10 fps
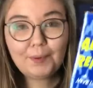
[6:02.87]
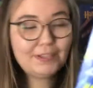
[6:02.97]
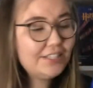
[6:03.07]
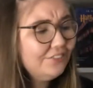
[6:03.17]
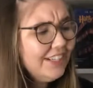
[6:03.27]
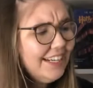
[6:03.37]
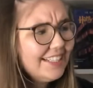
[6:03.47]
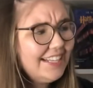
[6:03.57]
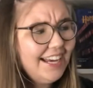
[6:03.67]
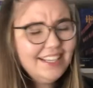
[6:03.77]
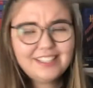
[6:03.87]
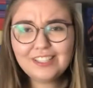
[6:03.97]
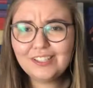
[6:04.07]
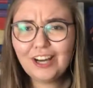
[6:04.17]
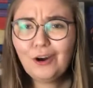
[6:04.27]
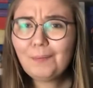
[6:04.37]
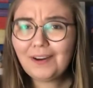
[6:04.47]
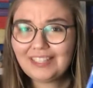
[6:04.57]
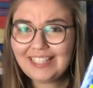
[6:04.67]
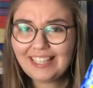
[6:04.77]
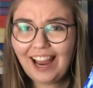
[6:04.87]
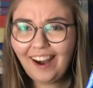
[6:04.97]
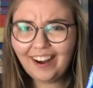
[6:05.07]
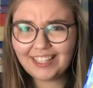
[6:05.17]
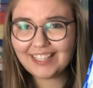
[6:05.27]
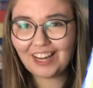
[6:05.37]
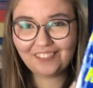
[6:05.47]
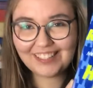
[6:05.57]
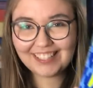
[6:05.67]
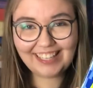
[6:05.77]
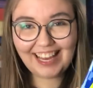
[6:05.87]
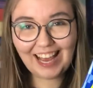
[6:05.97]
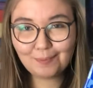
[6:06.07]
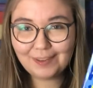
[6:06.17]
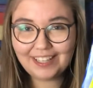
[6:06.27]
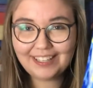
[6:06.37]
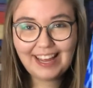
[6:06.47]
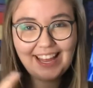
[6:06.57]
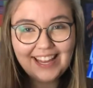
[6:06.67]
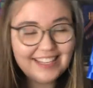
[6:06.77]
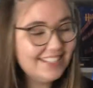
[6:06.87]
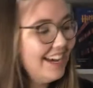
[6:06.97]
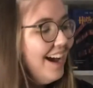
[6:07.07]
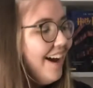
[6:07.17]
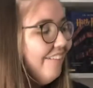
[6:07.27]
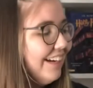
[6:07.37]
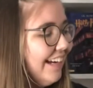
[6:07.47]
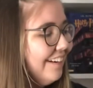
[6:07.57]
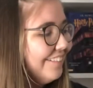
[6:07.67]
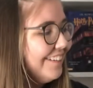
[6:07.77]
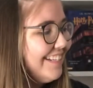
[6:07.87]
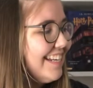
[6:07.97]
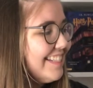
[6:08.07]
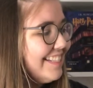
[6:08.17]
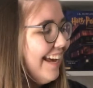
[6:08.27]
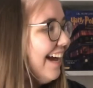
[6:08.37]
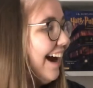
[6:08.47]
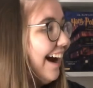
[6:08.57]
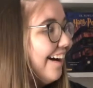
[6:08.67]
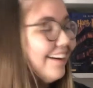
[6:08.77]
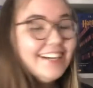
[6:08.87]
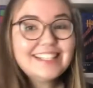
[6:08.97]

I'm also really excited to know about these Carls and what's gonna happen and what kind of creatures they are.